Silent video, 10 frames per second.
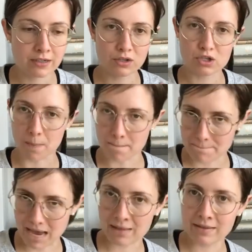There's a
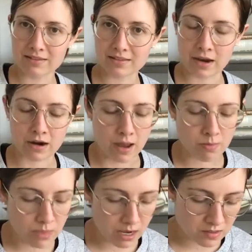balance there.
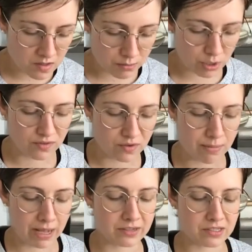And that is the beautiful
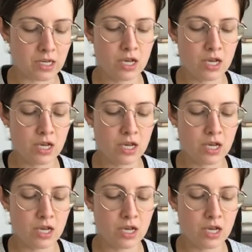balance.